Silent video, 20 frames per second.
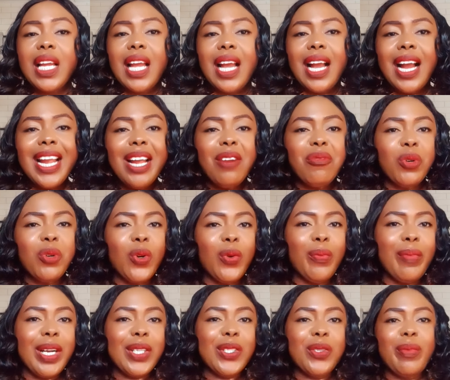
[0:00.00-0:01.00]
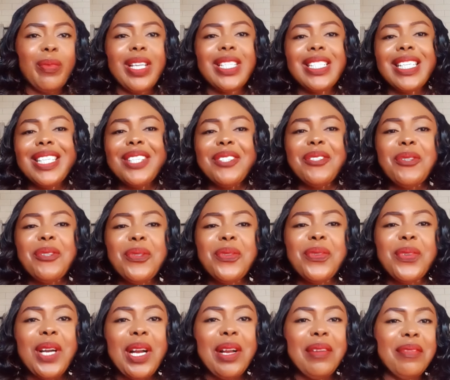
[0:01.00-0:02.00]
Hi and welcome back to my channel. Good
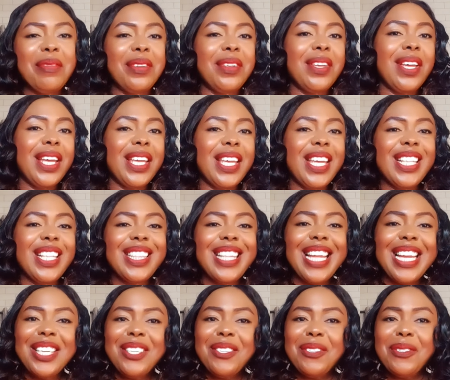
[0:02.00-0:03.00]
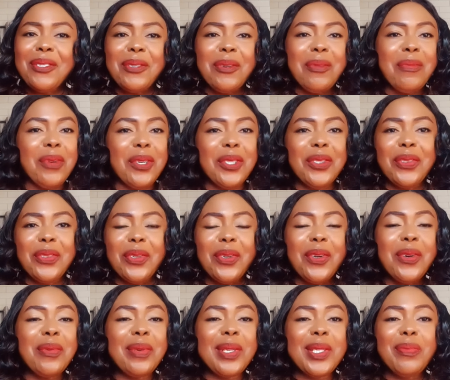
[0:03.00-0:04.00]
to have you here again. Thank you so much for
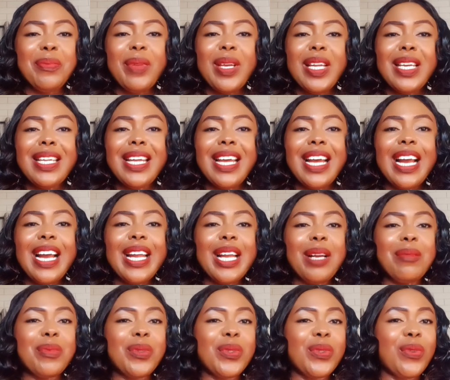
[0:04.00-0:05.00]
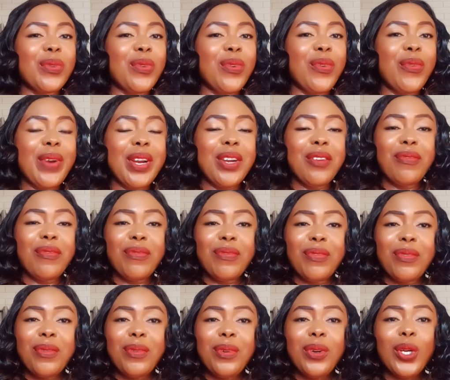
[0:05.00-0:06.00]
always being here. I am so
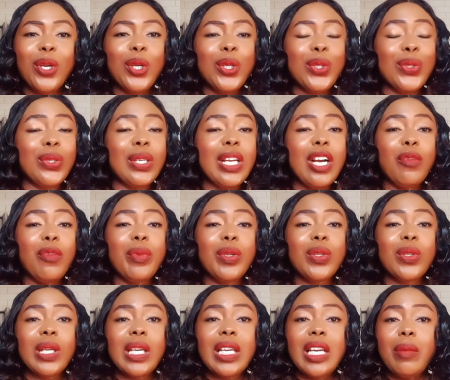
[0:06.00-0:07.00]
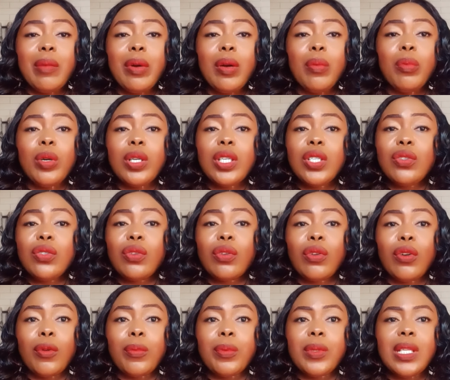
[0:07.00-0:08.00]
grateful. Today I'll be talking about body
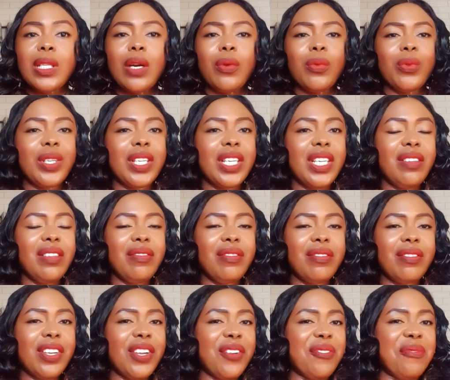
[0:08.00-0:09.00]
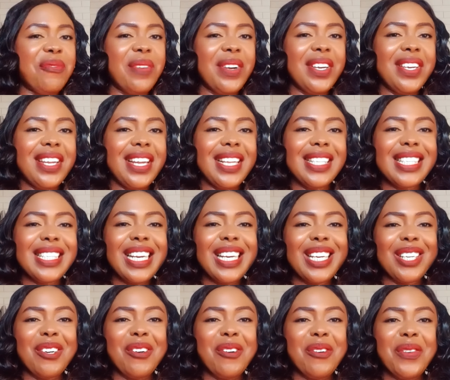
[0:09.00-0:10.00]
scrubs that will give you a radiant
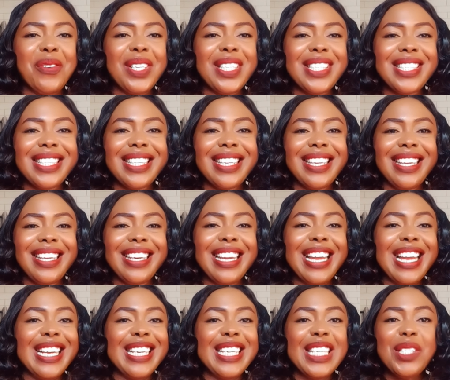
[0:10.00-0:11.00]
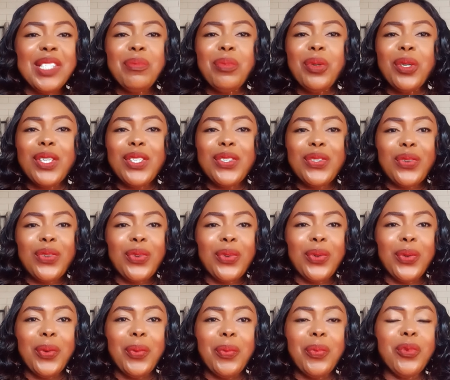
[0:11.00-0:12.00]
and glowing skin. This body
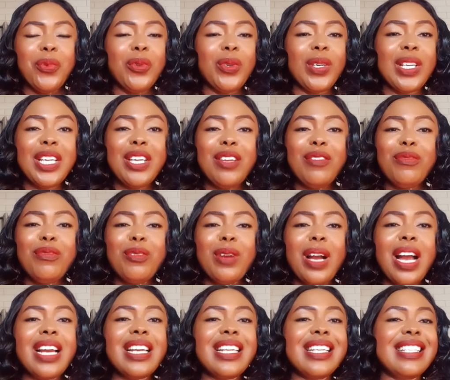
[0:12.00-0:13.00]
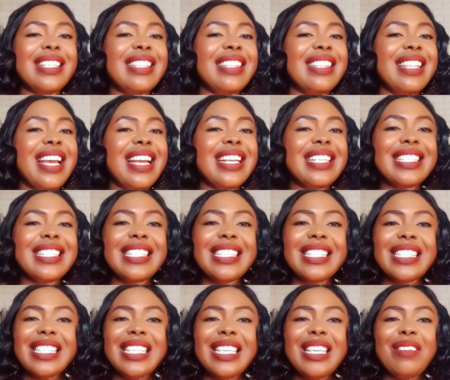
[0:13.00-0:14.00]
scrub will give you an
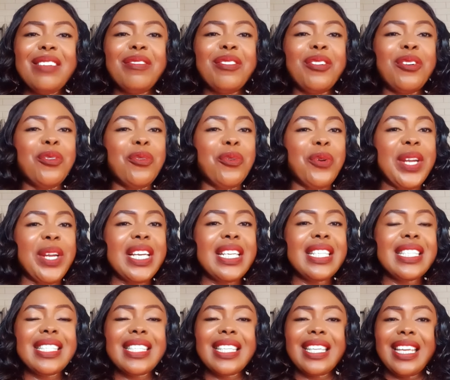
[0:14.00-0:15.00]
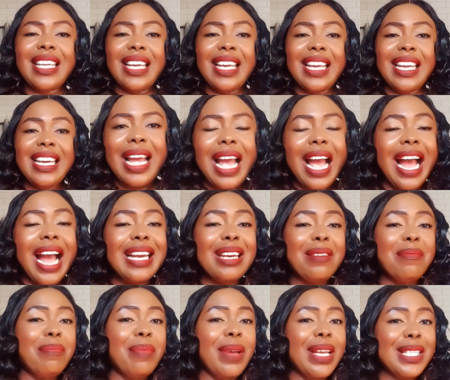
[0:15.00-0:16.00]
intensive glowing skin, and
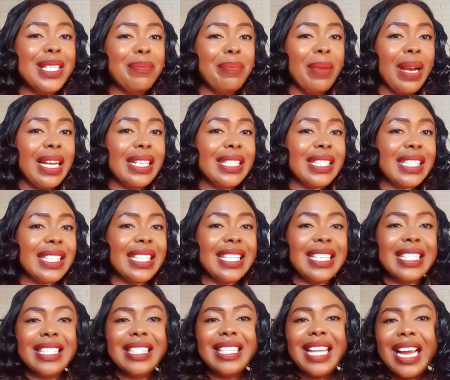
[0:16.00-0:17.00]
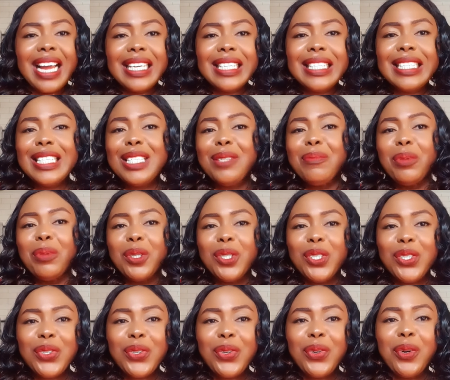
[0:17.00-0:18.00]
the best part is that these
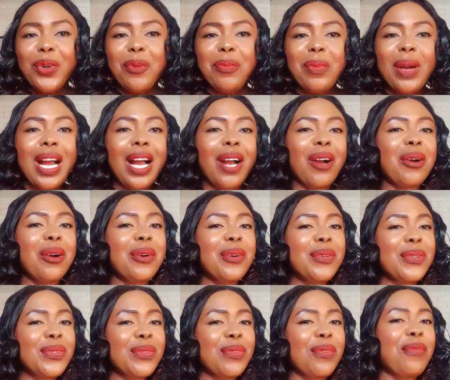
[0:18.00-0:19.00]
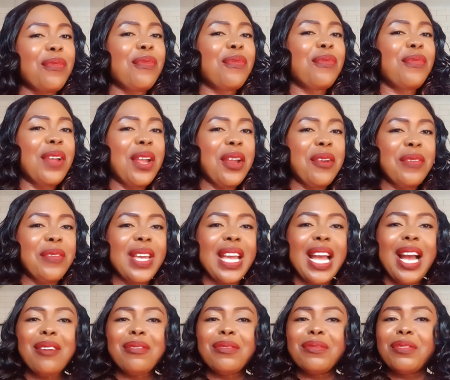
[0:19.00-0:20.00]
body scrubs are also very
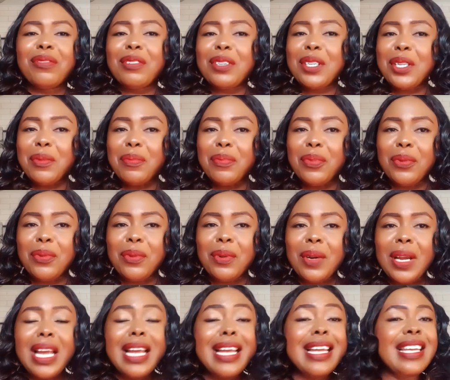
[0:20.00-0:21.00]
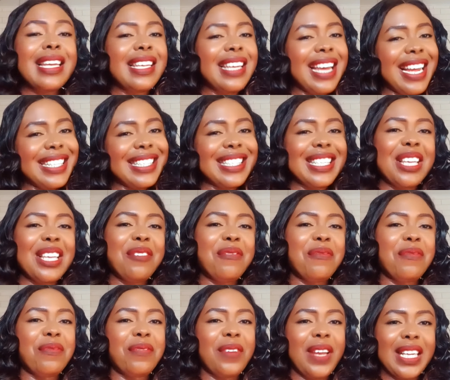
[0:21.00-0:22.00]
affordable yet
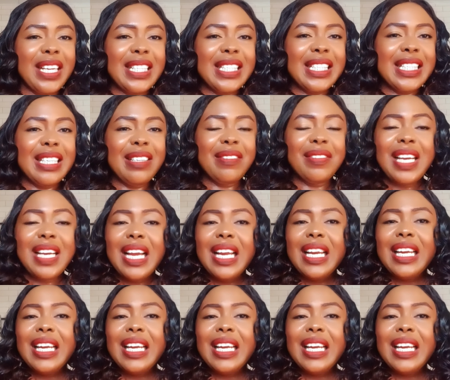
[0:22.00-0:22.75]
effective.